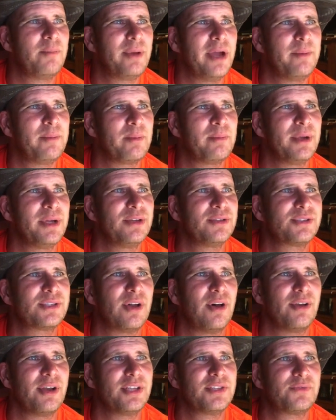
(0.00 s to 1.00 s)
Paper mill,
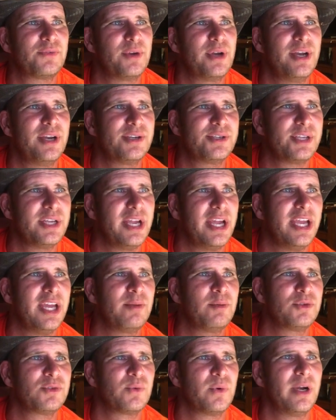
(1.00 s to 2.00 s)
sawdust for energy,
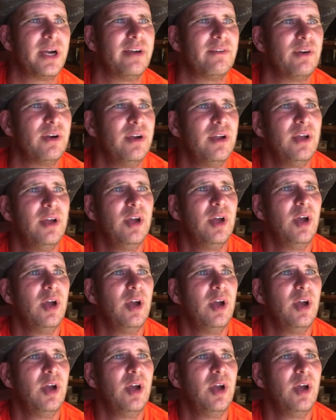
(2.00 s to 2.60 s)
animals, whatever.